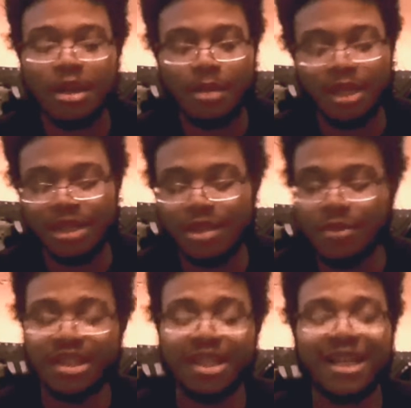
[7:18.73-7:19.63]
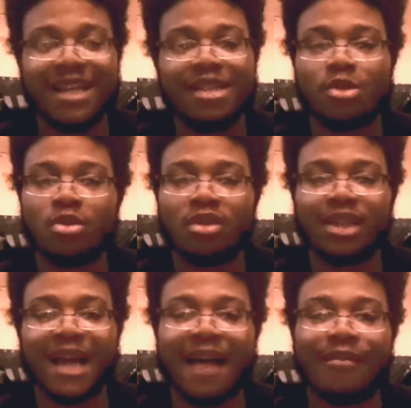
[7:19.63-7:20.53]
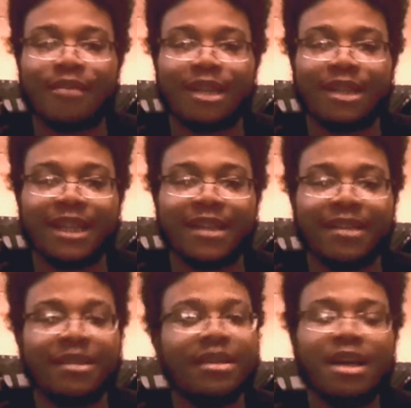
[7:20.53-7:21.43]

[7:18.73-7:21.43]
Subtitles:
But it's always a nice tool to have right there.